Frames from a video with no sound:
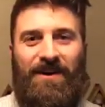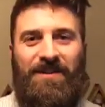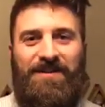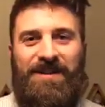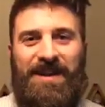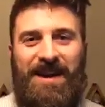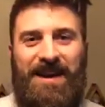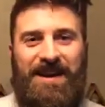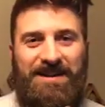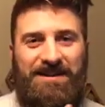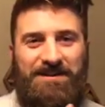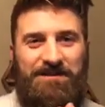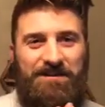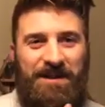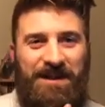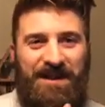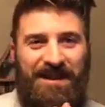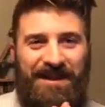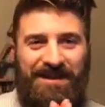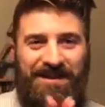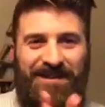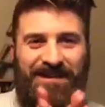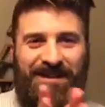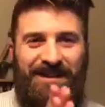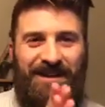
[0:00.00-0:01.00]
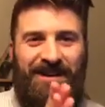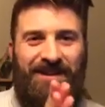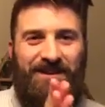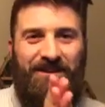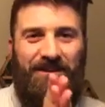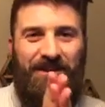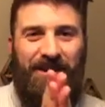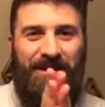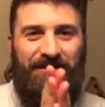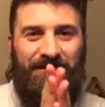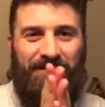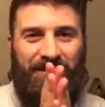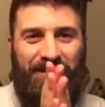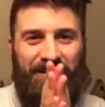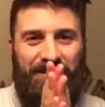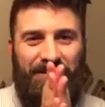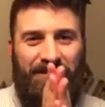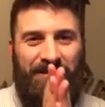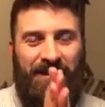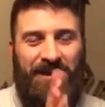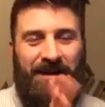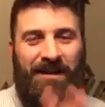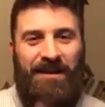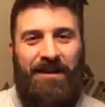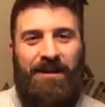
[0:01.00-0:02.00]
thanks, Pete, all the way
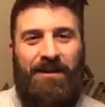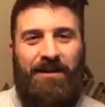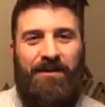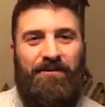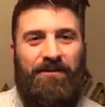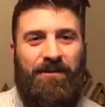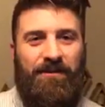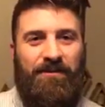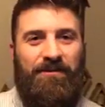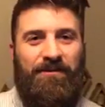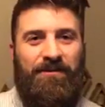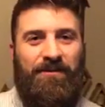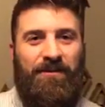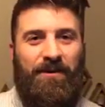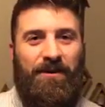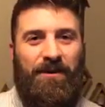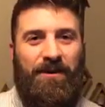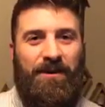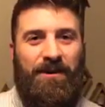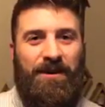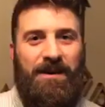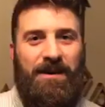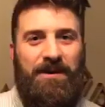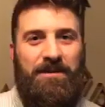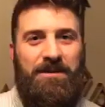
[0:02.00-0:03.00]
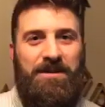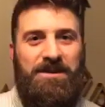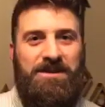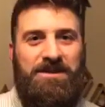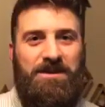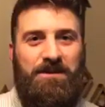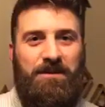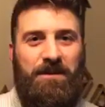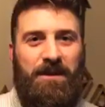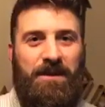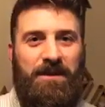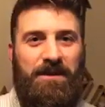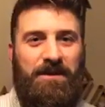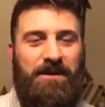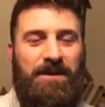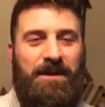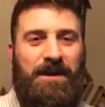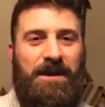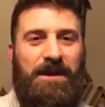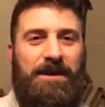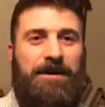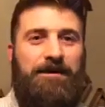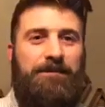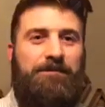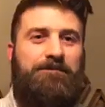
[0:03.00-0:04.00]
from Florida. I miss you, brother.
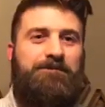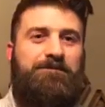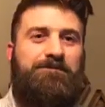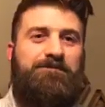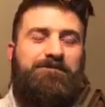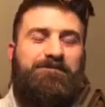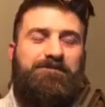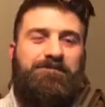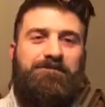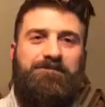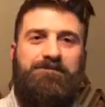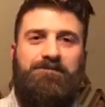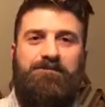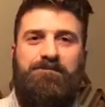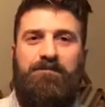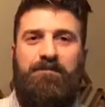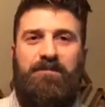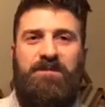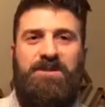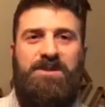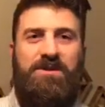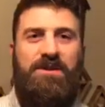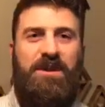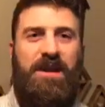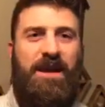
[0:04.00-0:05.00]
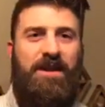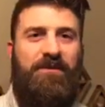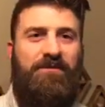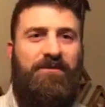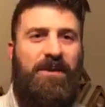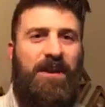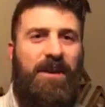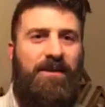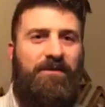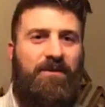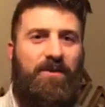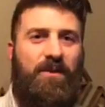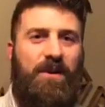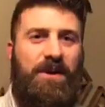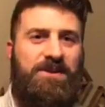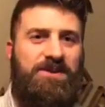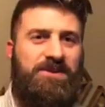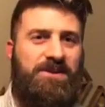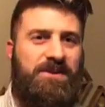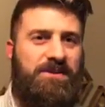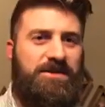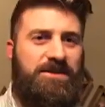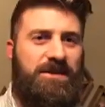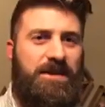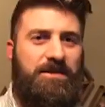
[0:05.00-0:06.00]
So yeah, if you have
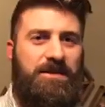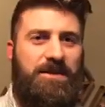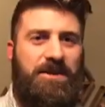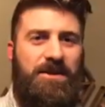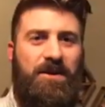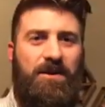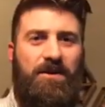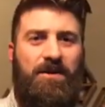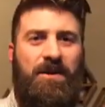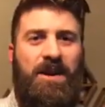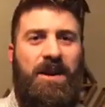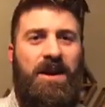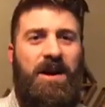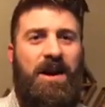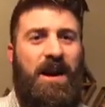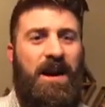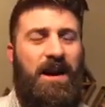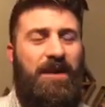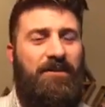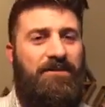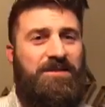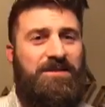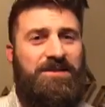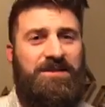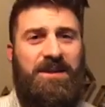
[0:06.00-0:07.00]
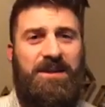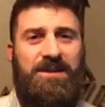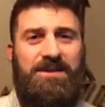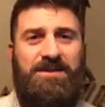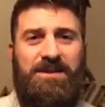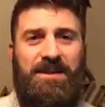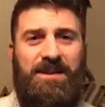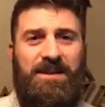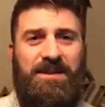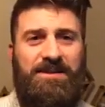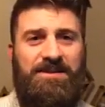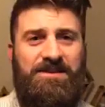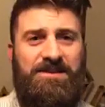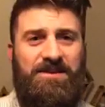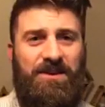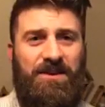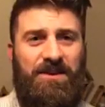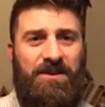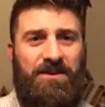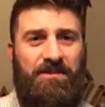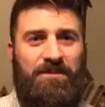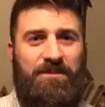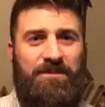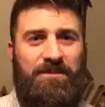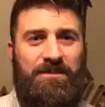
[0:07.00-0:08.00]
questions, let me know. Obviously, I said I
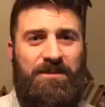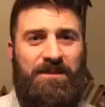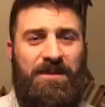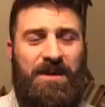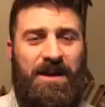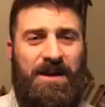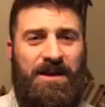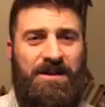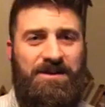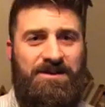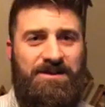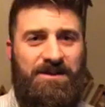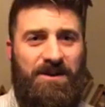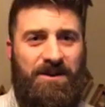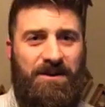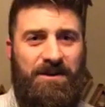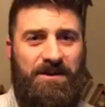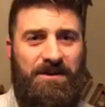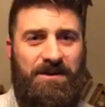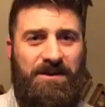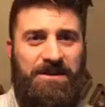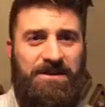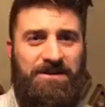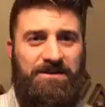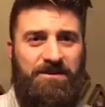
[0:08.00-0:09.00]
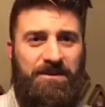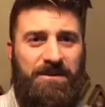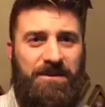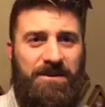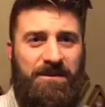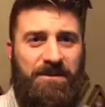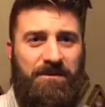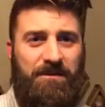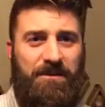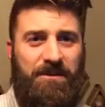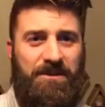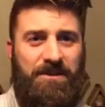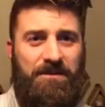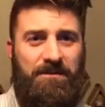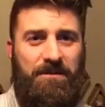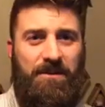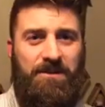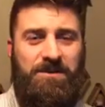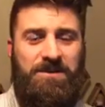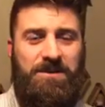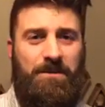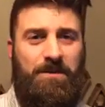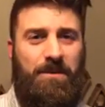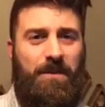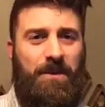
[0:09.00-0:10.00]
started this with the
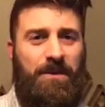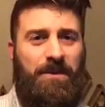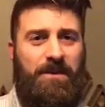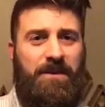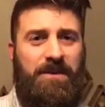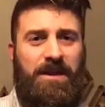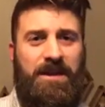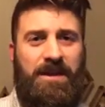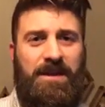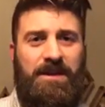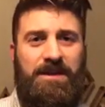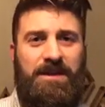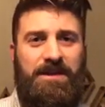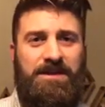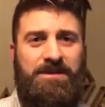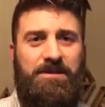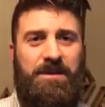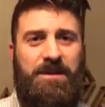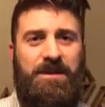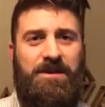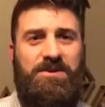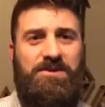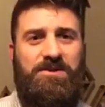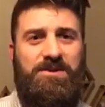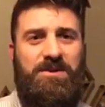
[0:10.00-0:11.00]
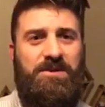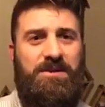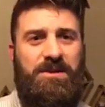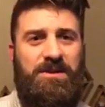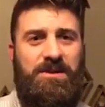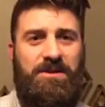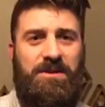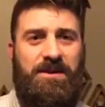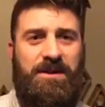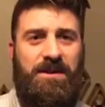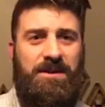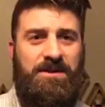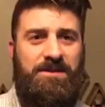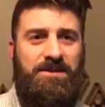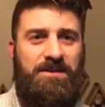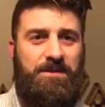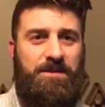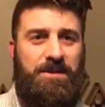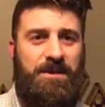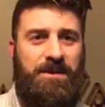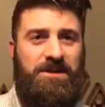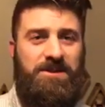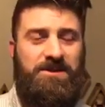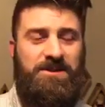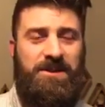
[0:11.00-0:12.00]
most important thing, and that's making sure that your kids are
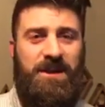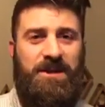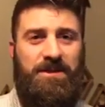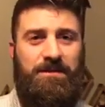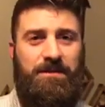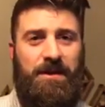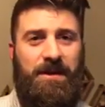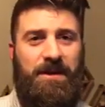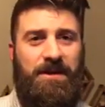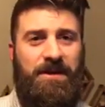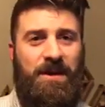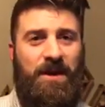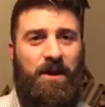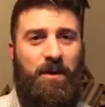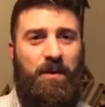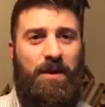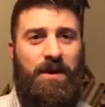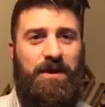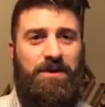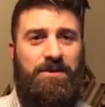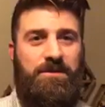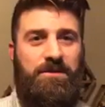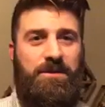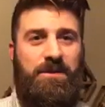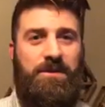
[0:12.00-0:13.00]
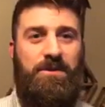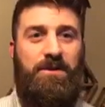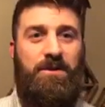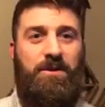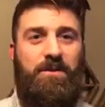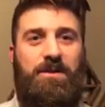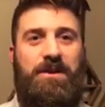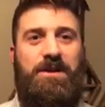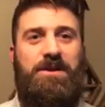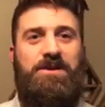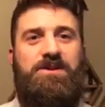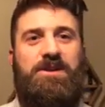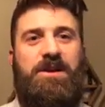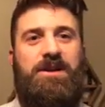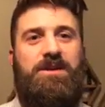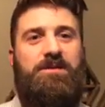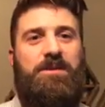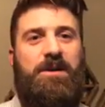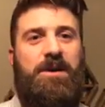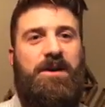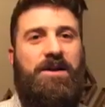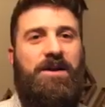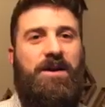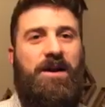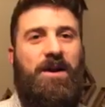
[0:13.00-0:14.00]
being checked by a chiropractor, that you're being checked
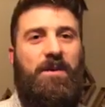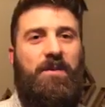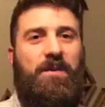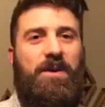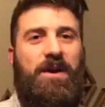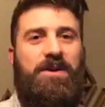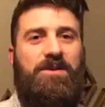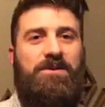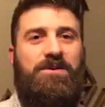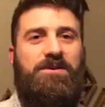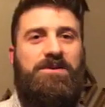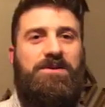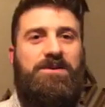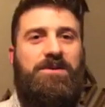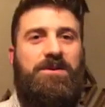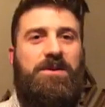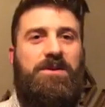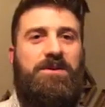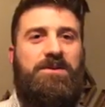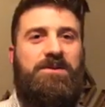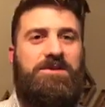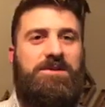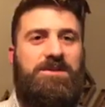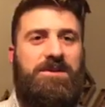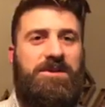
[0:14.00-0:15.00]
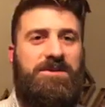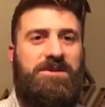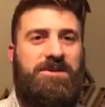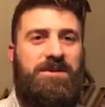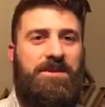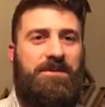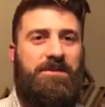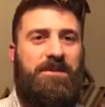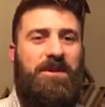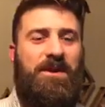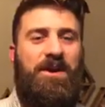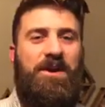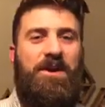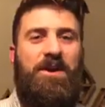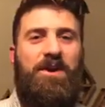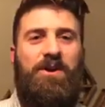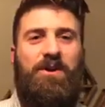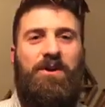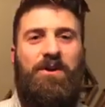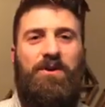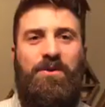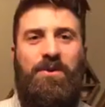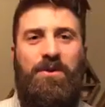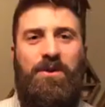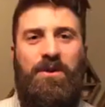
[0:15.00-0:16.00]
by a chiropractor, so that your system,
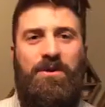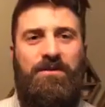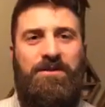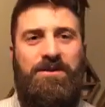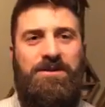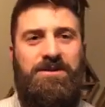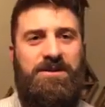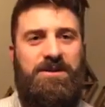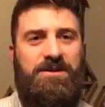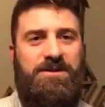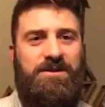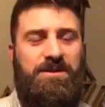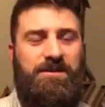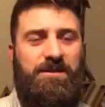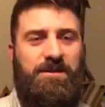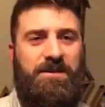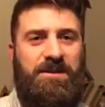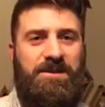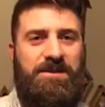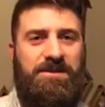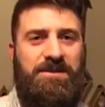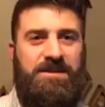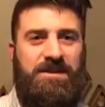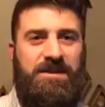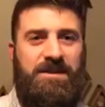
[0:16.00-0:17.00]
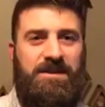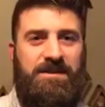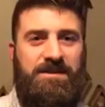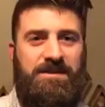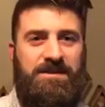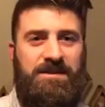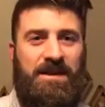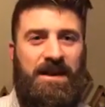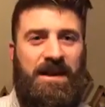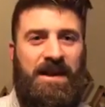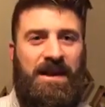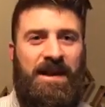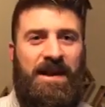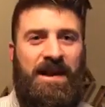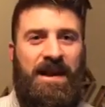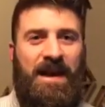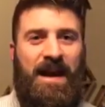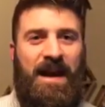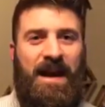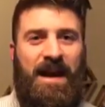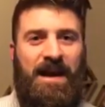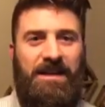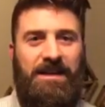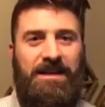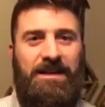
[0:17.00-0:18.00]
your nervous system is
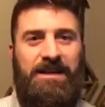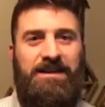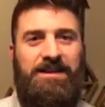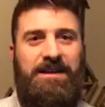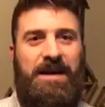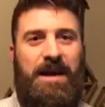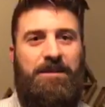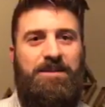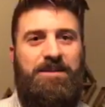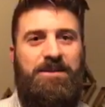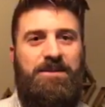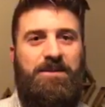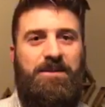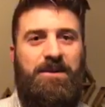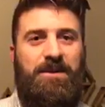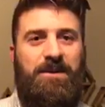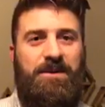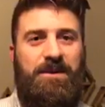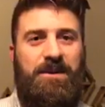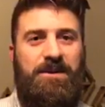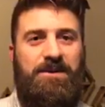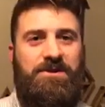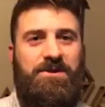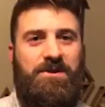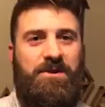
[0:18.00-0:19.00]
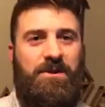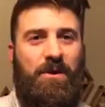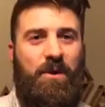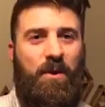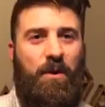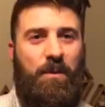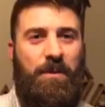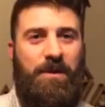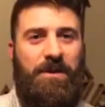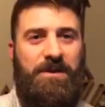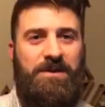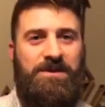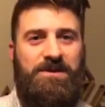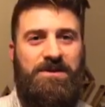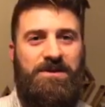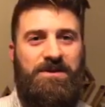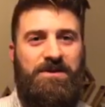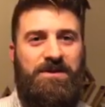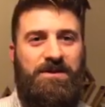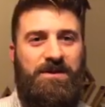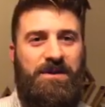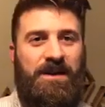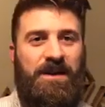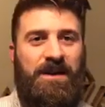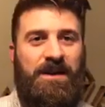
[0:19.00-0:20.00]
highly adaptable, that you're open
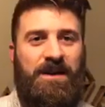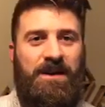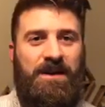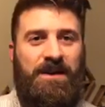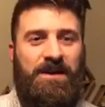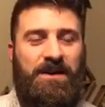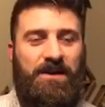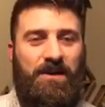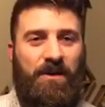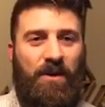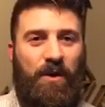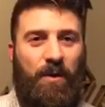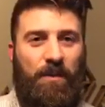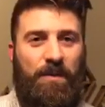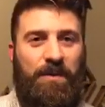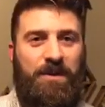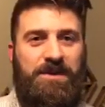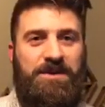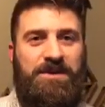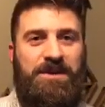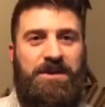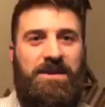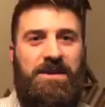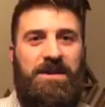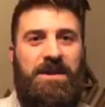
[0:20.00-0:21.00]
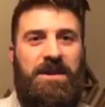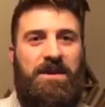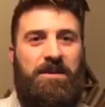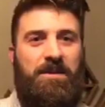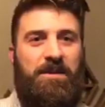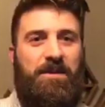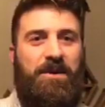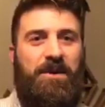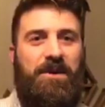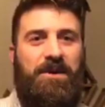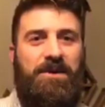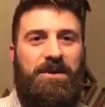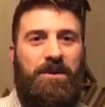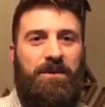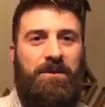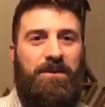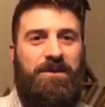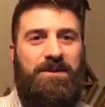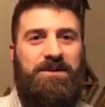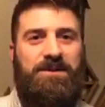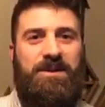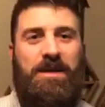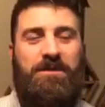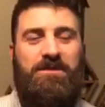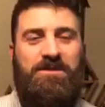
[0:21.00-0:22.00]
to the input, the
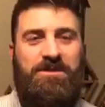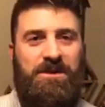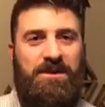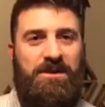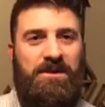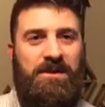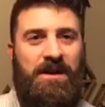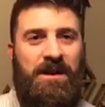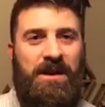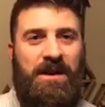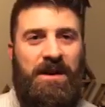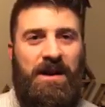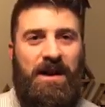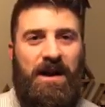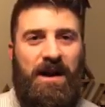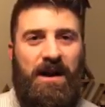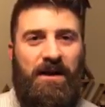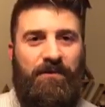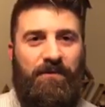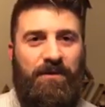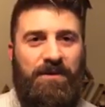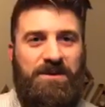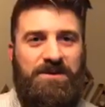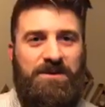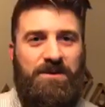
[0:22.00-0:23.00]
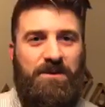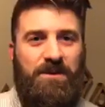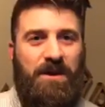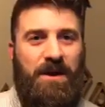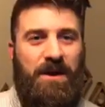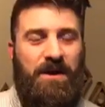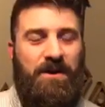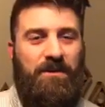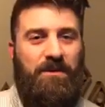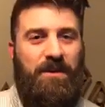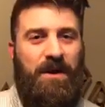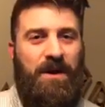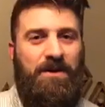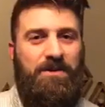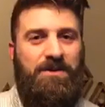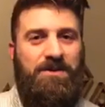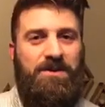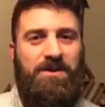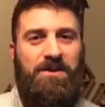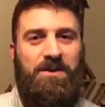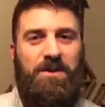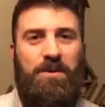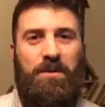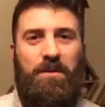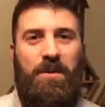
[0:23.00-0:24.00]
perception of what's going on around you.
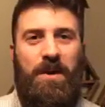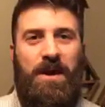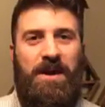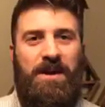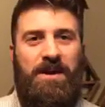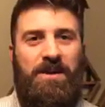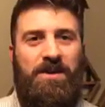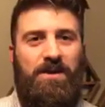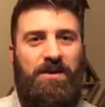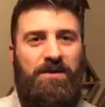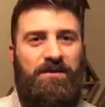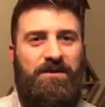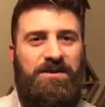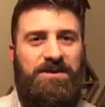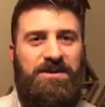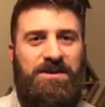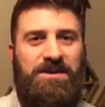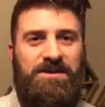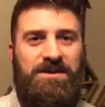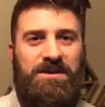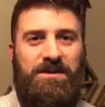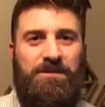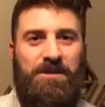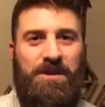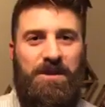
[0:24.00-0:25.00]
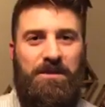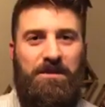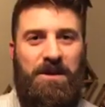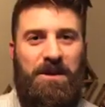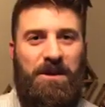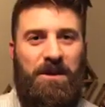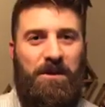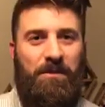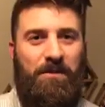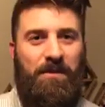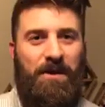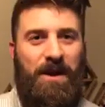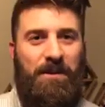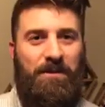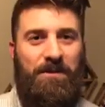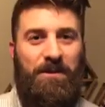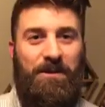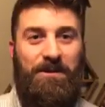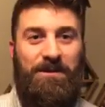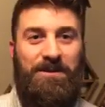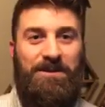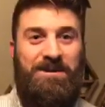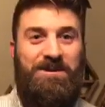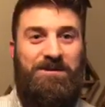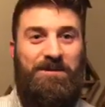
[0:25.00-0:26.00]
Your brain and nervous system can make a proper
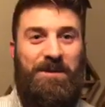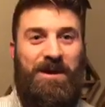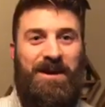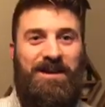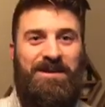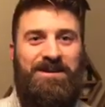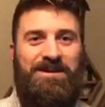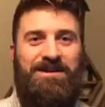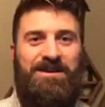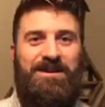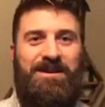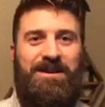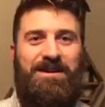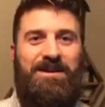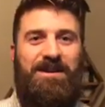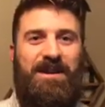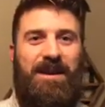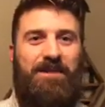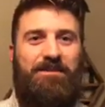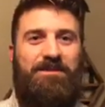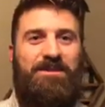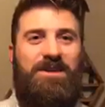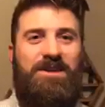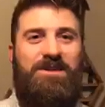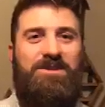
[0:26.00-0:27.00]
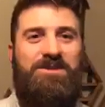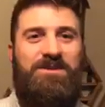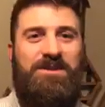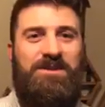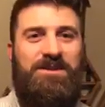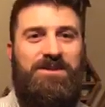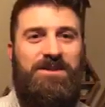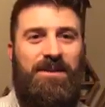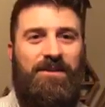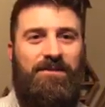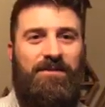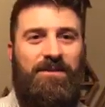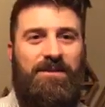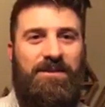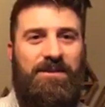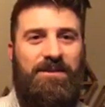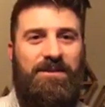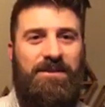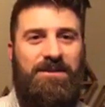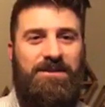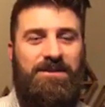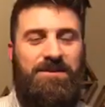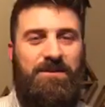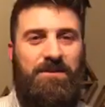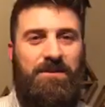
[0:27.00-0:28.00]
response and adaptation to everything
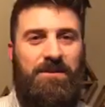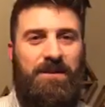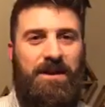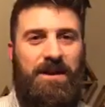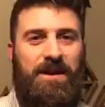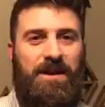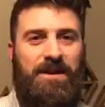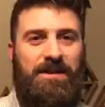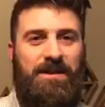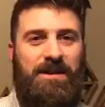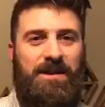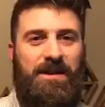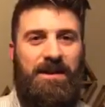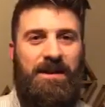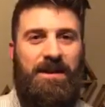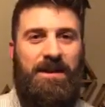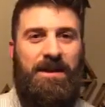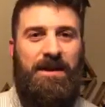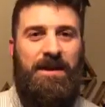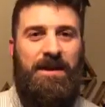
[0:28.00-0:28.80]
that's going on, that